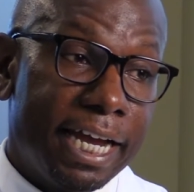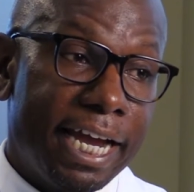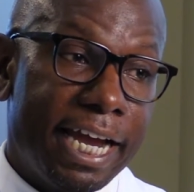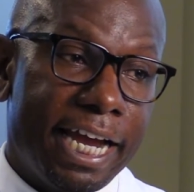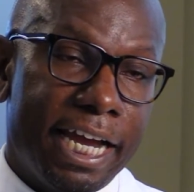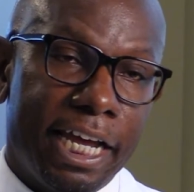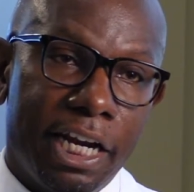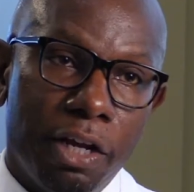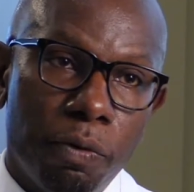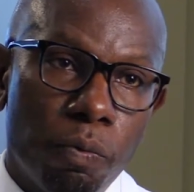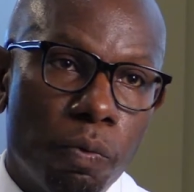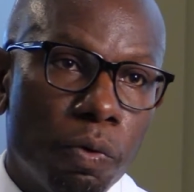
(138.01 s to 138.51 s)

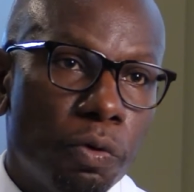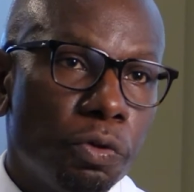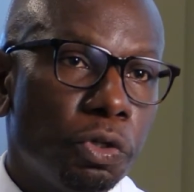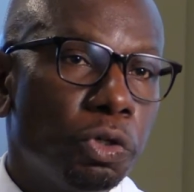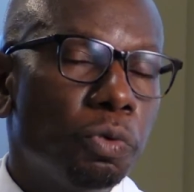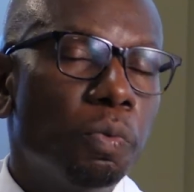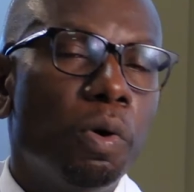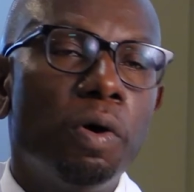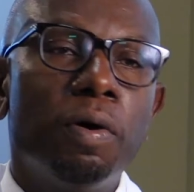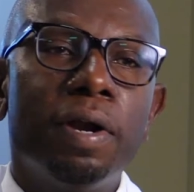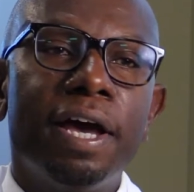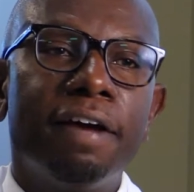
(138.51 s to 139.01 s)
and will,
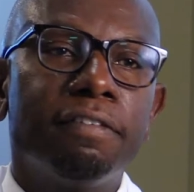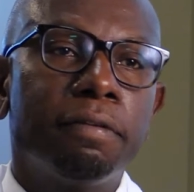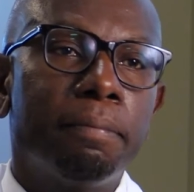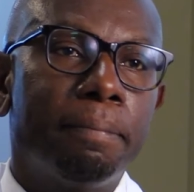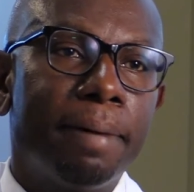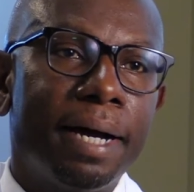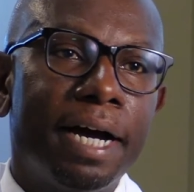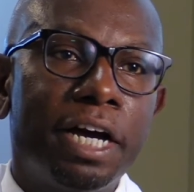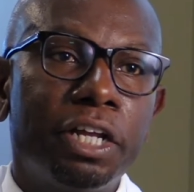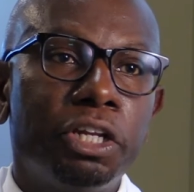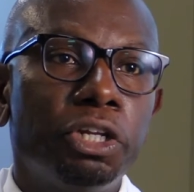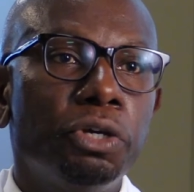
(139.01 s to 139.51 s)
you won't have to
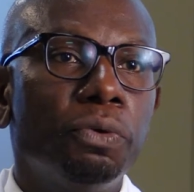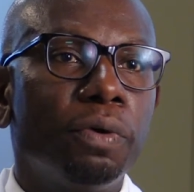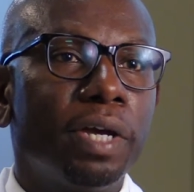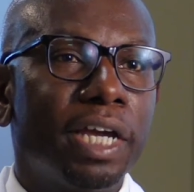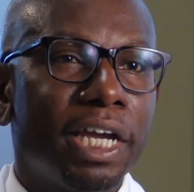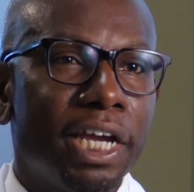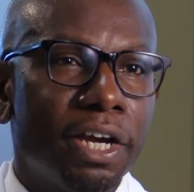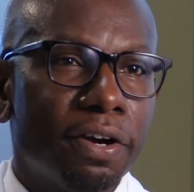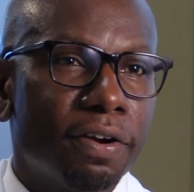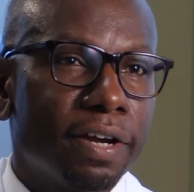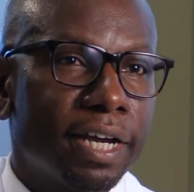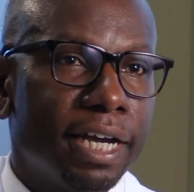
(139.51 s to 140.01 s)
buy a new
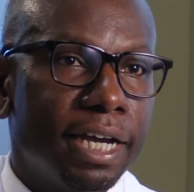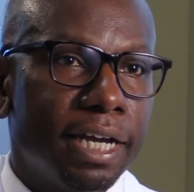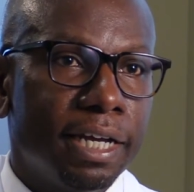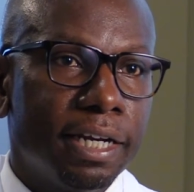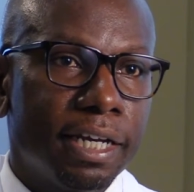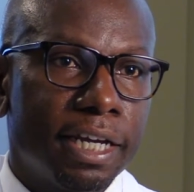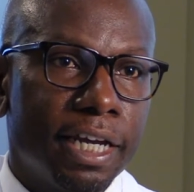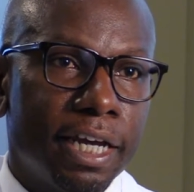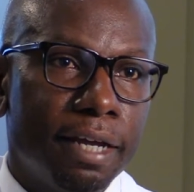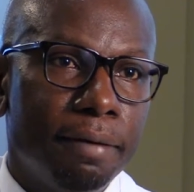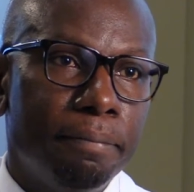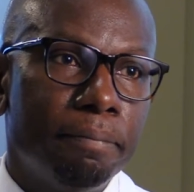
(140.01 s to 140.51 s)
hearing
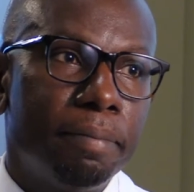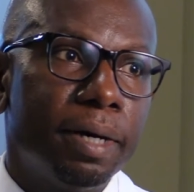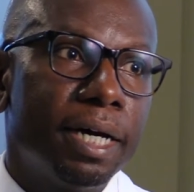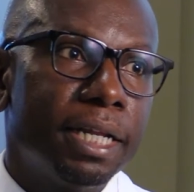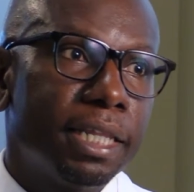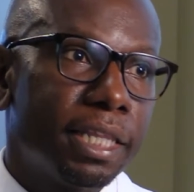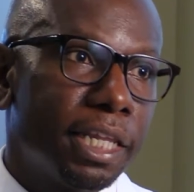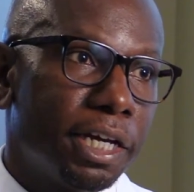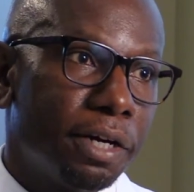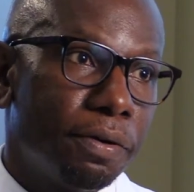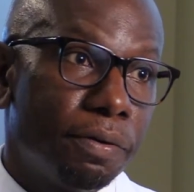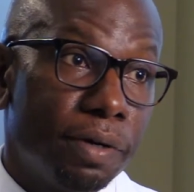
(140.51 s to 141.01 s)
aid again,
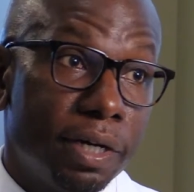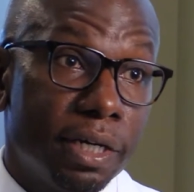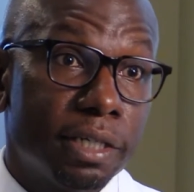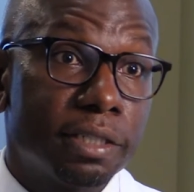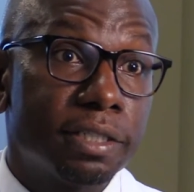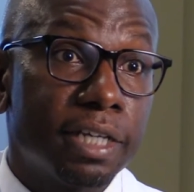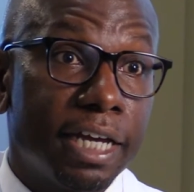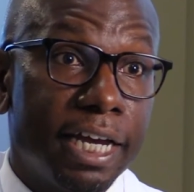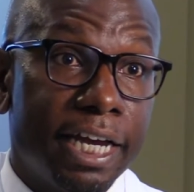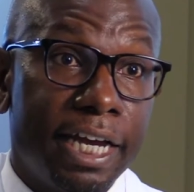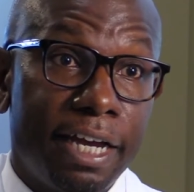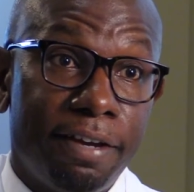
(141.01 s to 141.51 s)
but there
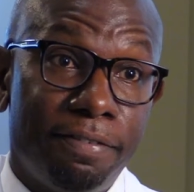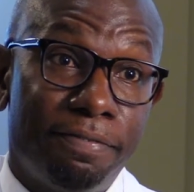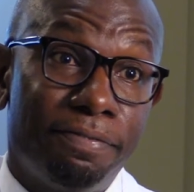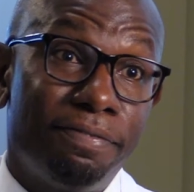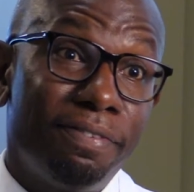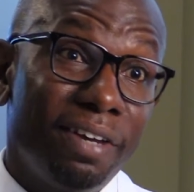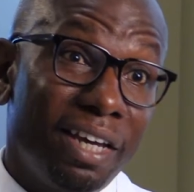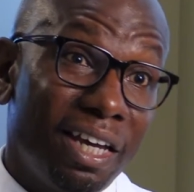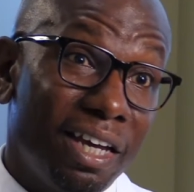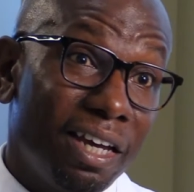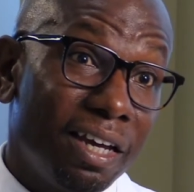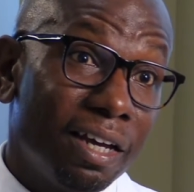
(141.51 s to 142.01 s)
is a
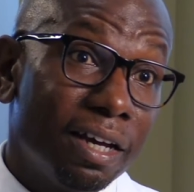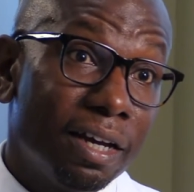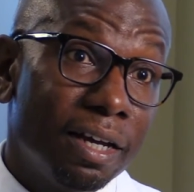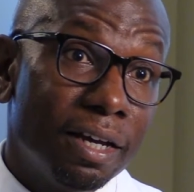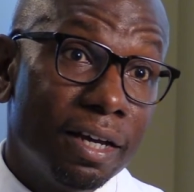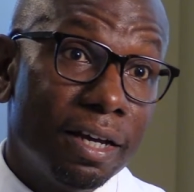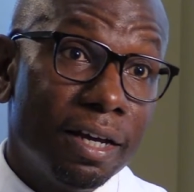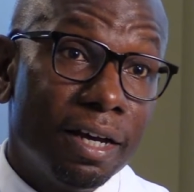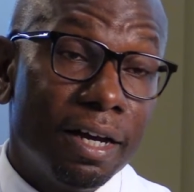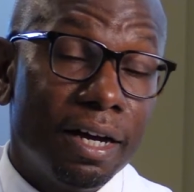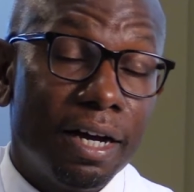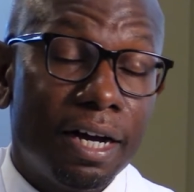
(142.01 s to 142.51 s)
fee
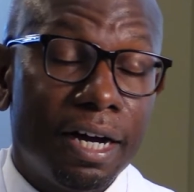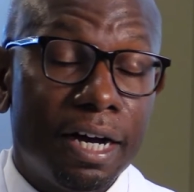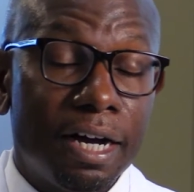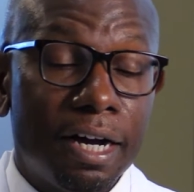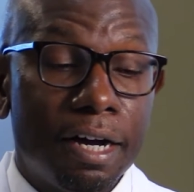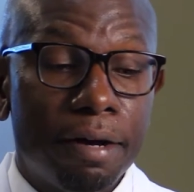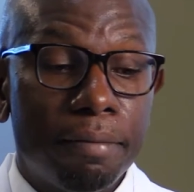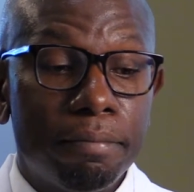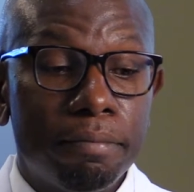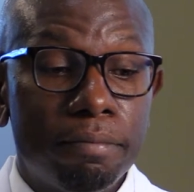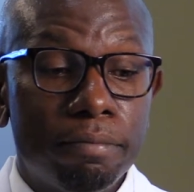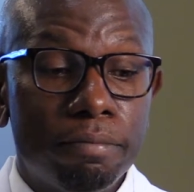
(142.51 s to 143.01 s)

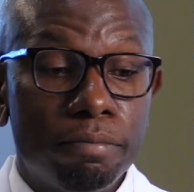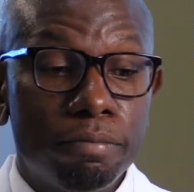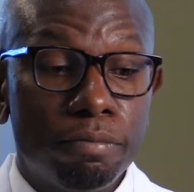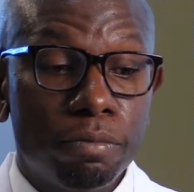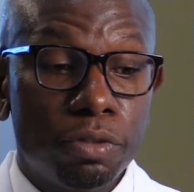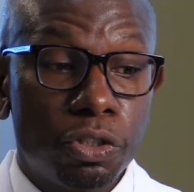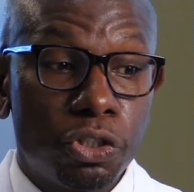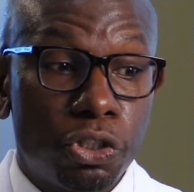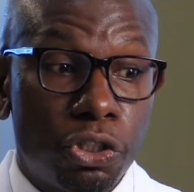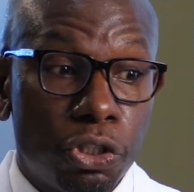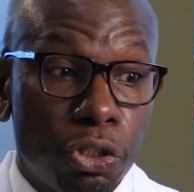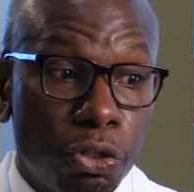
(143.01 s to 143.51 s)
um,
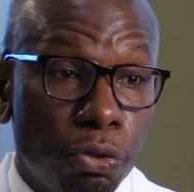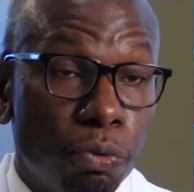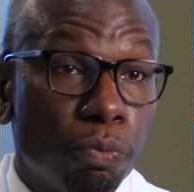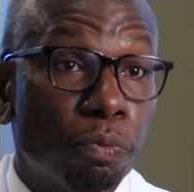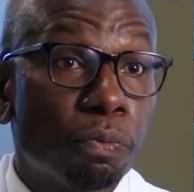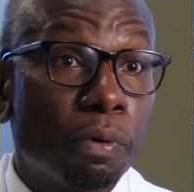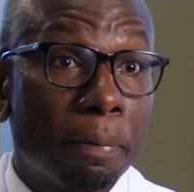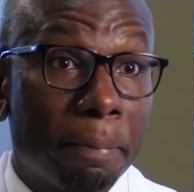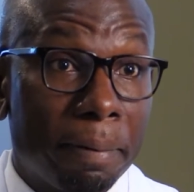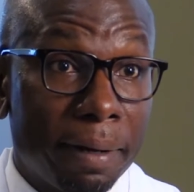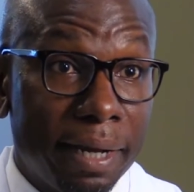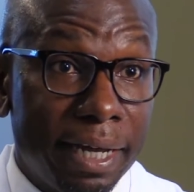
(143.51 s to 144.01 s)
to
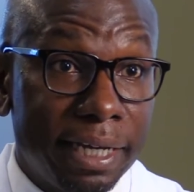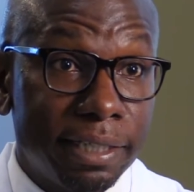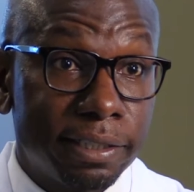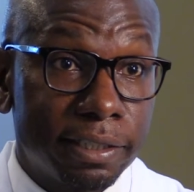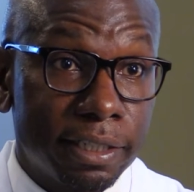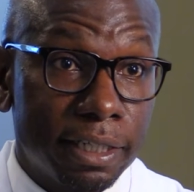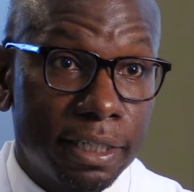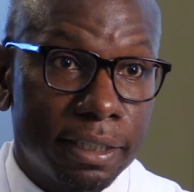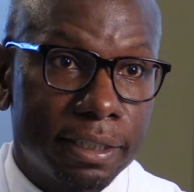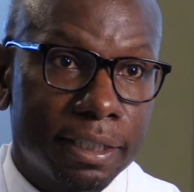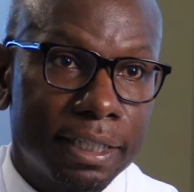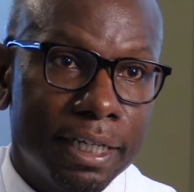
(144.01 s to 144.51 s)

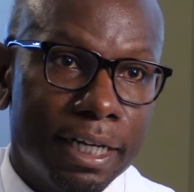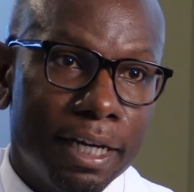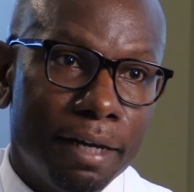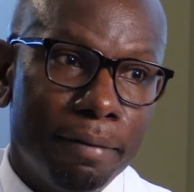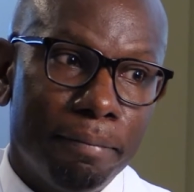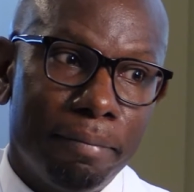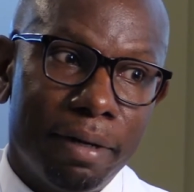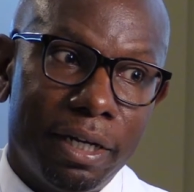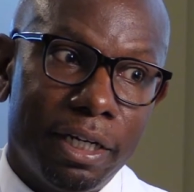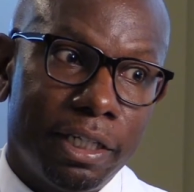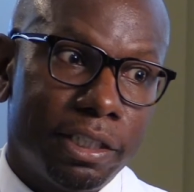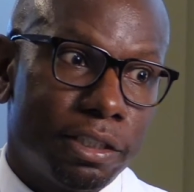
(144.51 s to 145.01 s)
replace it,
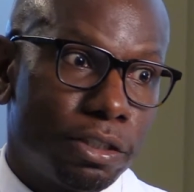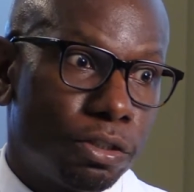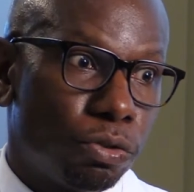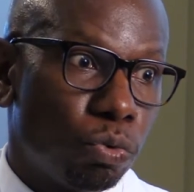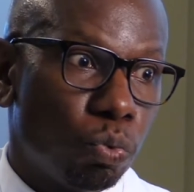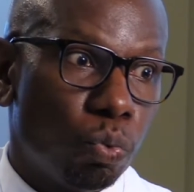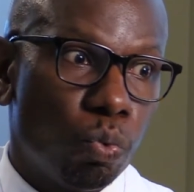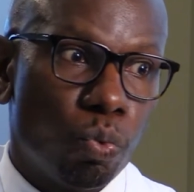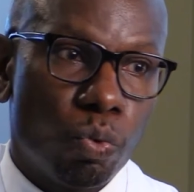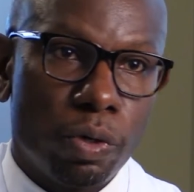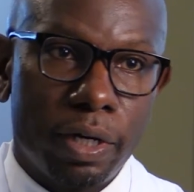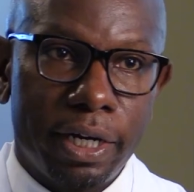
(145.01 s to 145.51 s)
but it's
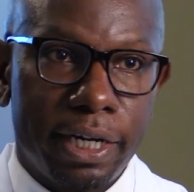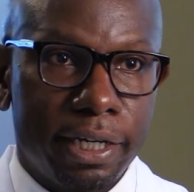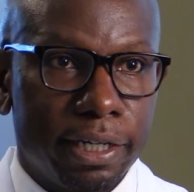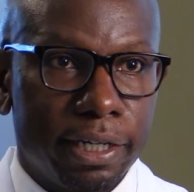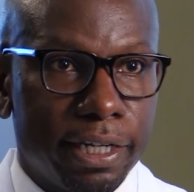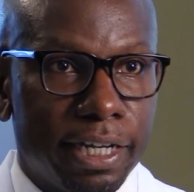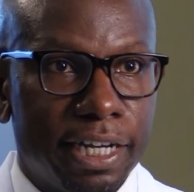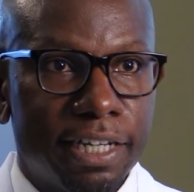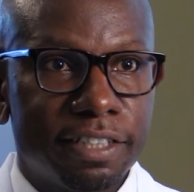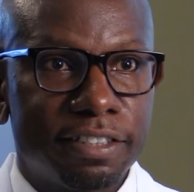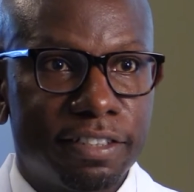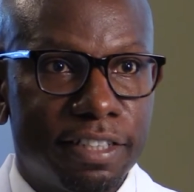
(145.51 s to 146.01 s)
way
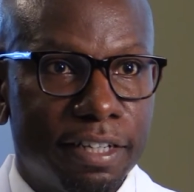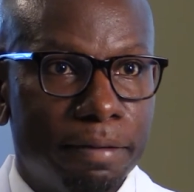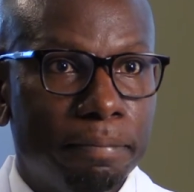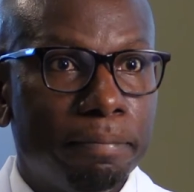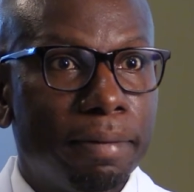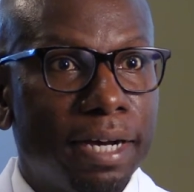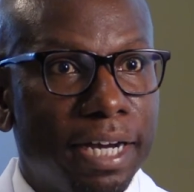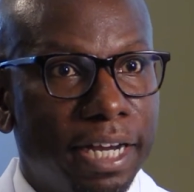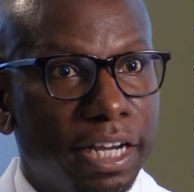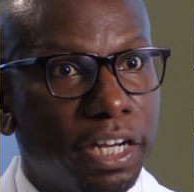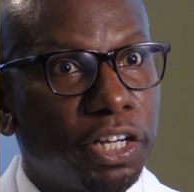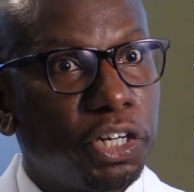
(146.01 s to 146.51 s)
less than
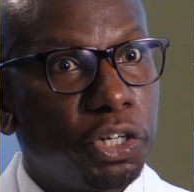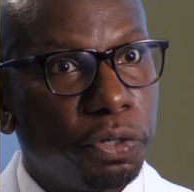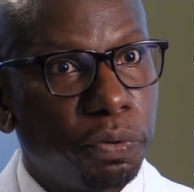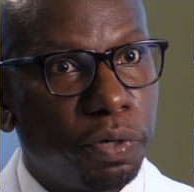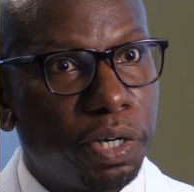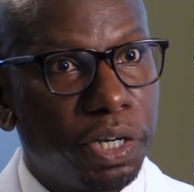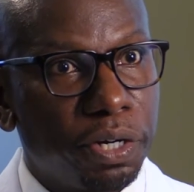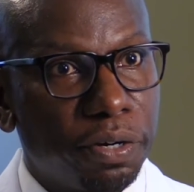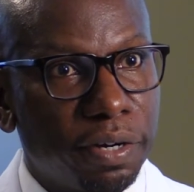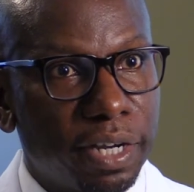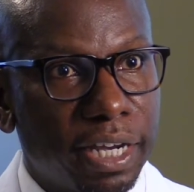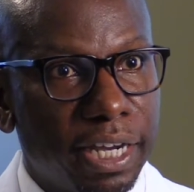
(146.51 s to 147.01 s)
buying a new
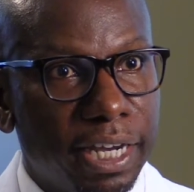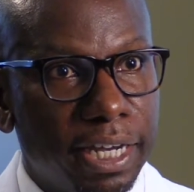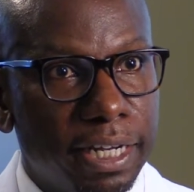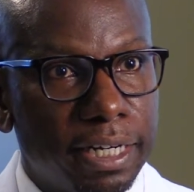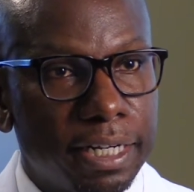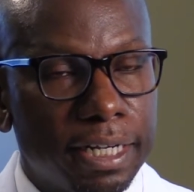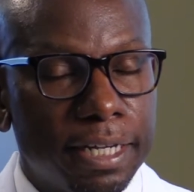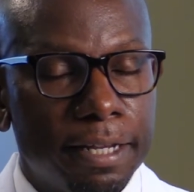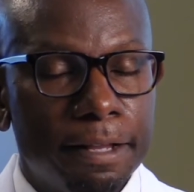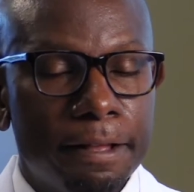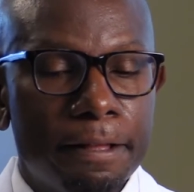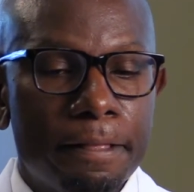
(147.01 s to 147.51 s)
hearing
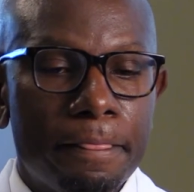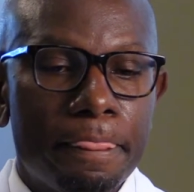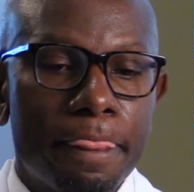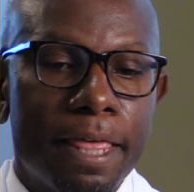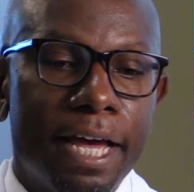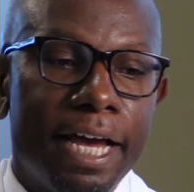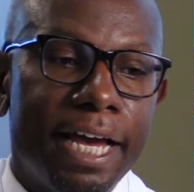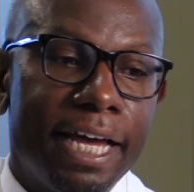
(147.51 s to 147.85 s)
aid.